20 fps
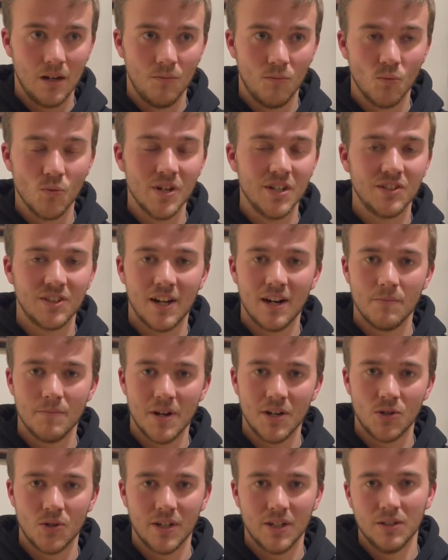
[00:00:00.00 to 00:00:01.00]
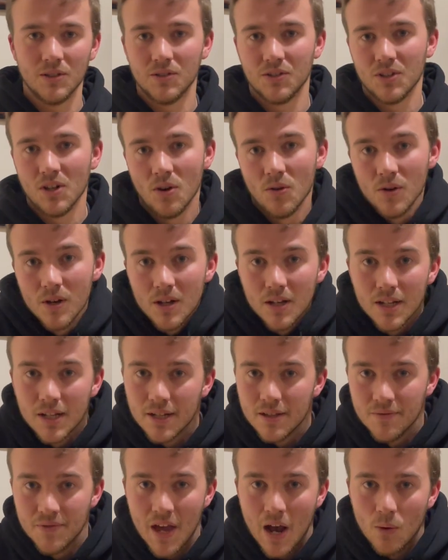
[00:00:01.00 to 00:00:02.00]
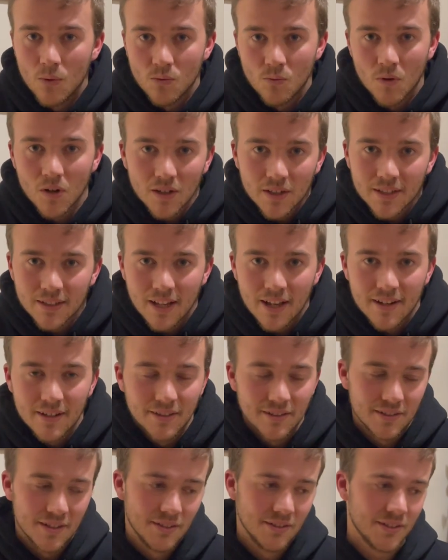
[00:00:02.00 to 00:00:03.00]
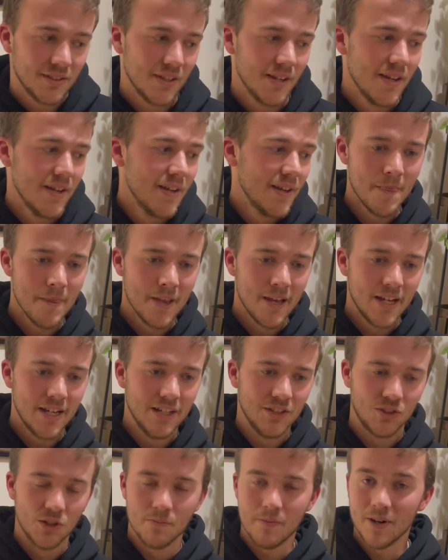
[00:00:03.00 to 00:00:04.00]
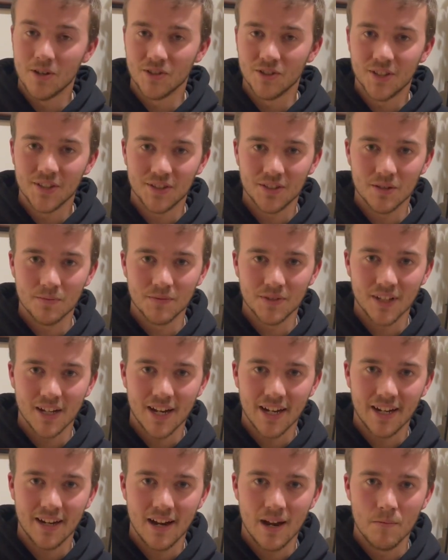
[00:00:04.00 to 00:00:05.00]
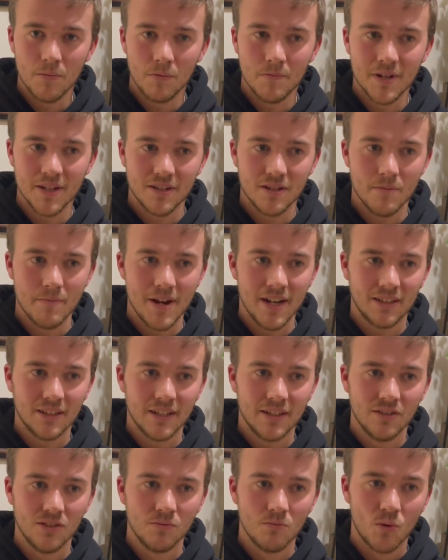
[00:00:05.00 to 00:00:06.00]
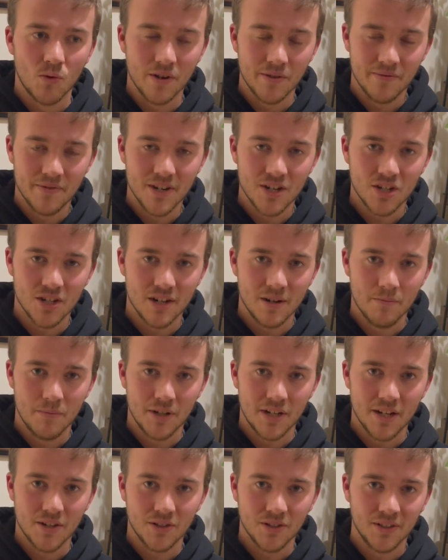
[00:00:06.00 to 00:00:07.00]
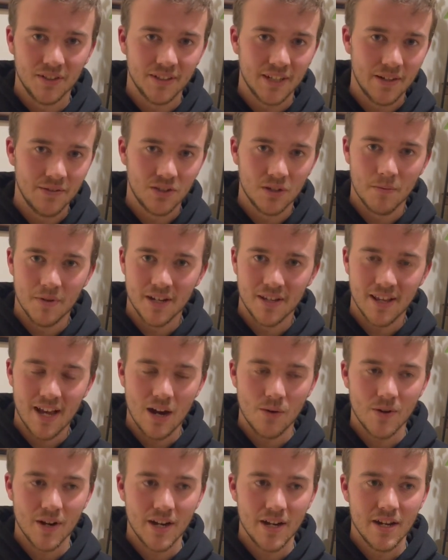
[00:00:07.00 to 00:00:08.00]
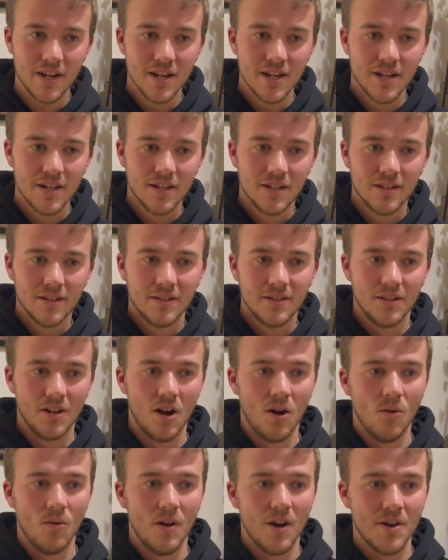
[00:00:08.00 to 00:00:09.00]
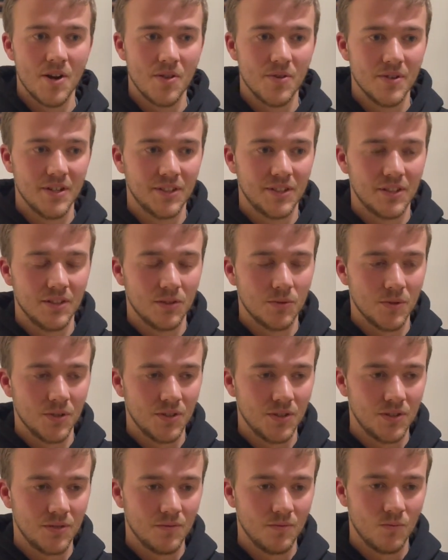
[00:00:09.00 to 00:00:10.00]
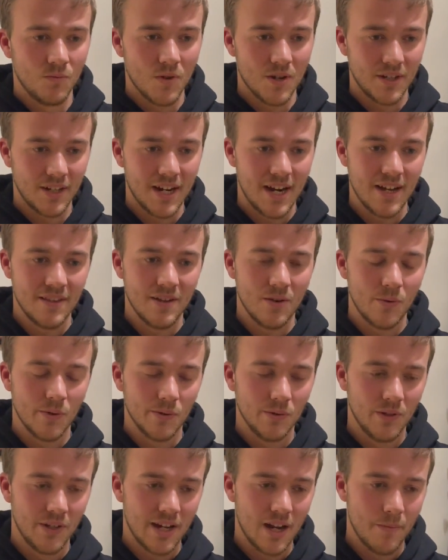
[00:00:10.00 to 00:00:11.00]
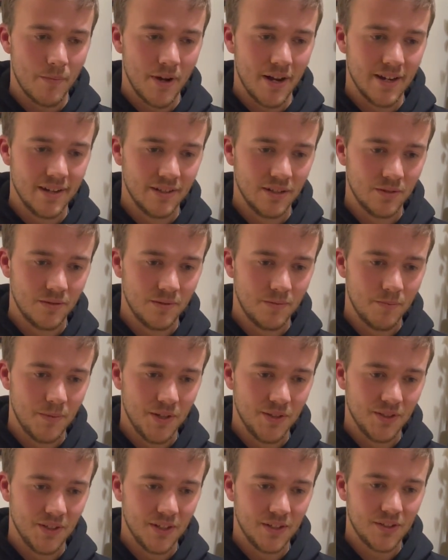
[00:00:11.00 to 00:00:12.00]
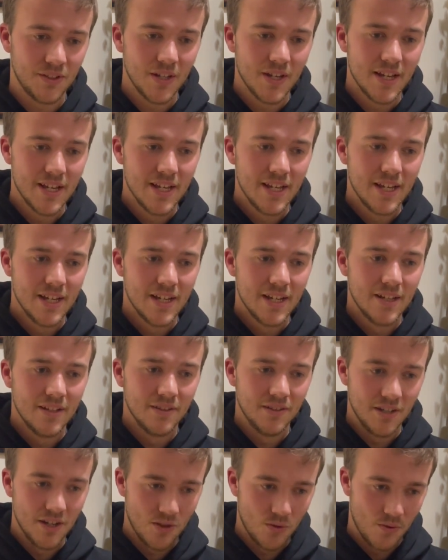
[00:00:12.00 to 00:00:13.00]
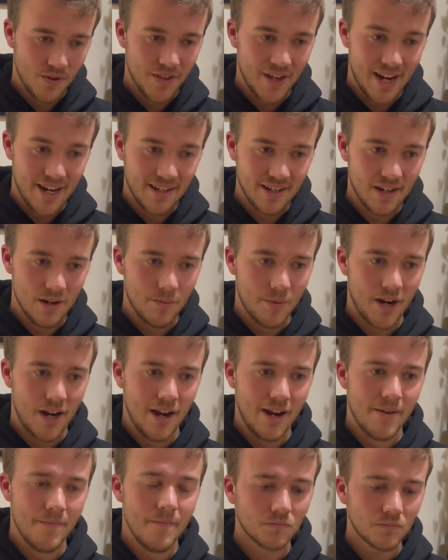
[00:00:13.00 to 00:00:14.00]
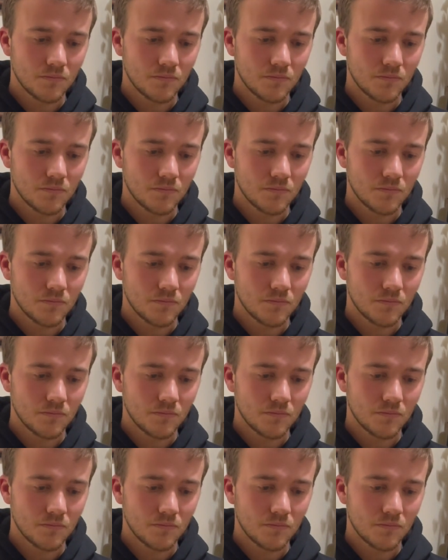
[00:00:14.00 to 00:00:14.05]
reset up my trailer. So that would work in that instance. Is there better systems that I can implement to make things more efficient and potentially save some money that way? Another instance was one guy that we were looking at buying his business. The other one that I didn't buy,